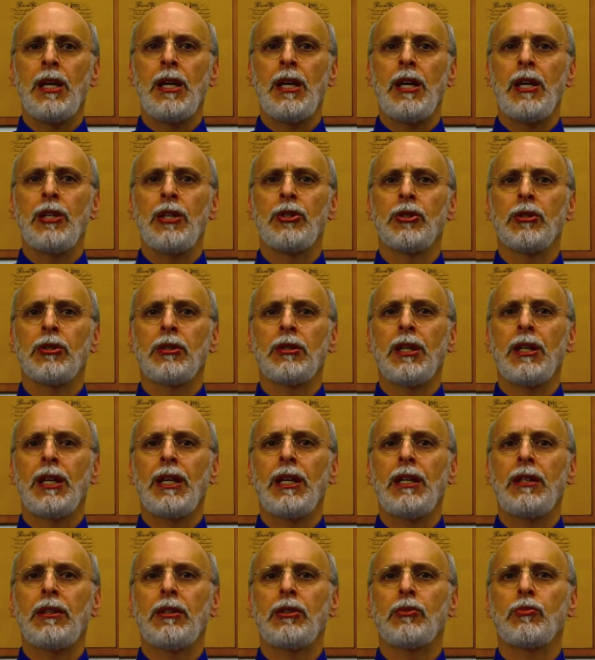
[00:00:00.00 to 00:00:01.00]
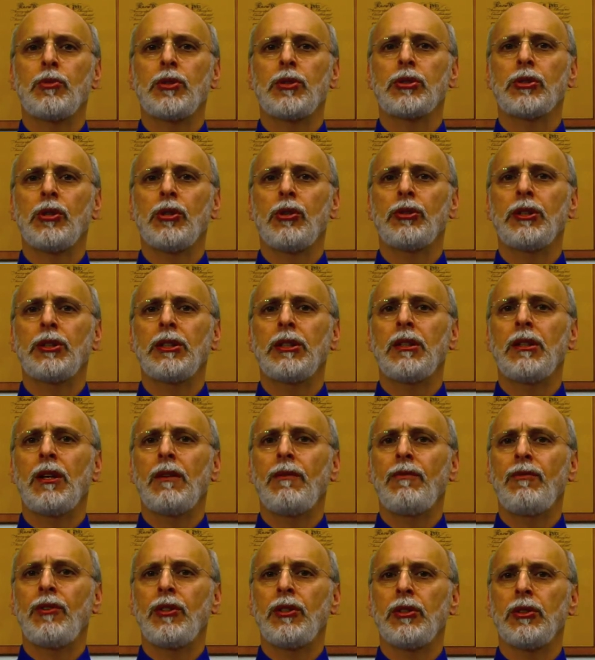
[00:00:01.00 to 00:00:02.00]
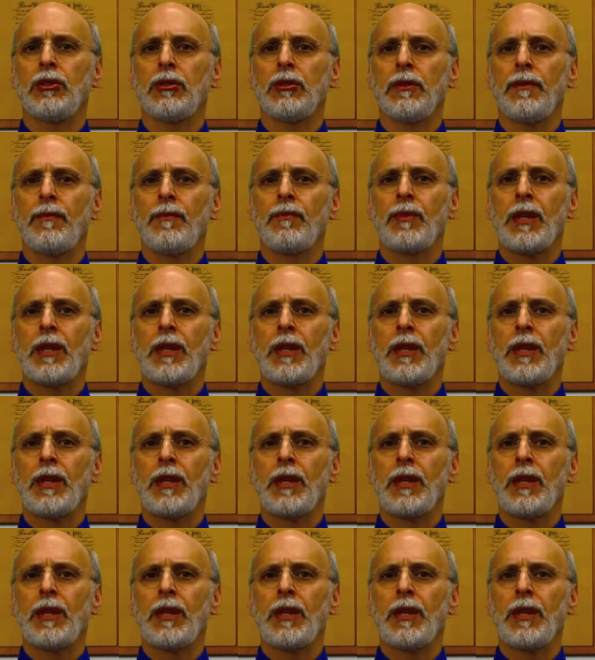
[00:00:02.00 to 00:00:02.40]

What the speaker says: is to take the resulting figure